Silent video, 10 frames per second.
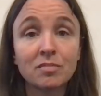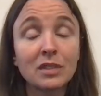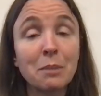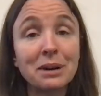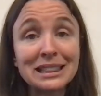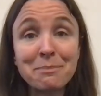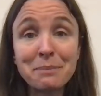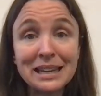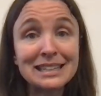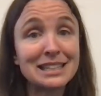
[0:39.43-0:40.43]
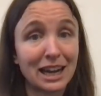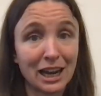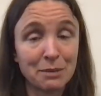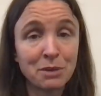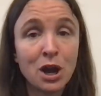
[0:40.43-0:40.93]
But in the
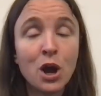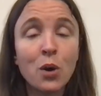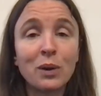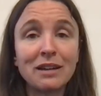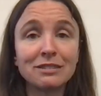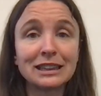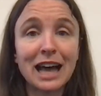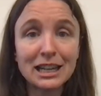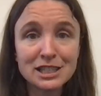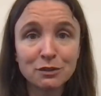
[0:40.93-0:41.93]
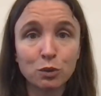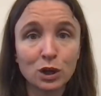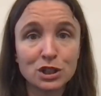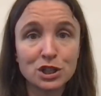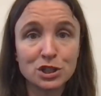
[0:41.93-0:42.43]
meantime, we have lots of
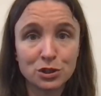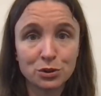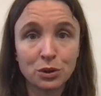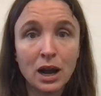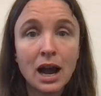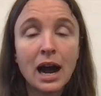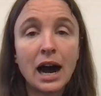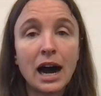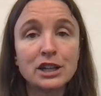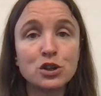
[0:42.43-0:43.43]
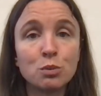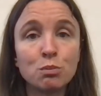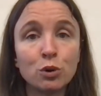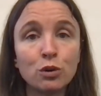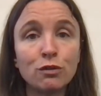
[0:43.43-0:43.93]
work to do to
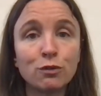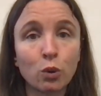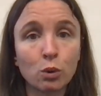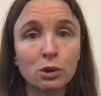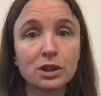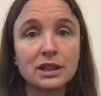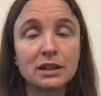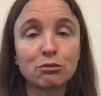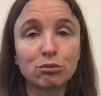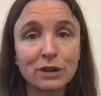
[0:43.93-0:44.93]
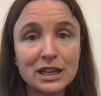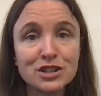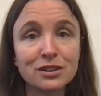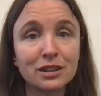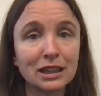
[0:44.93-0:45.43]
move forward the
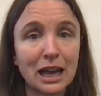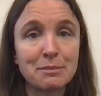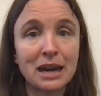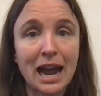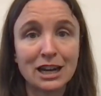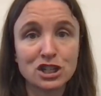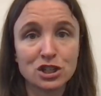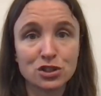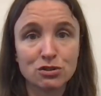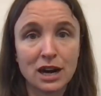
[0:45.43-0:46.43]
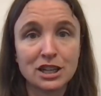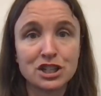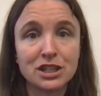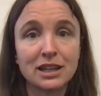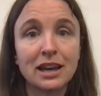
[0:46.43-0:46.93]
regional climate action
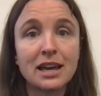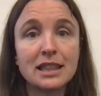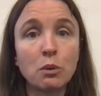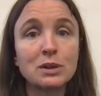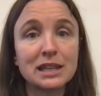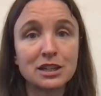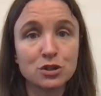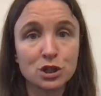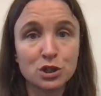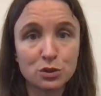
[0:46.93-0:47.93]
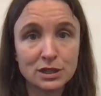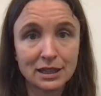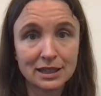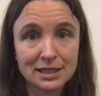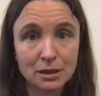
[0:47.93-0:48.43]
strategy that was introduced
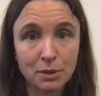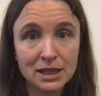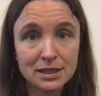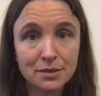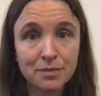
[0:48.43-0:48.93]
at the summit.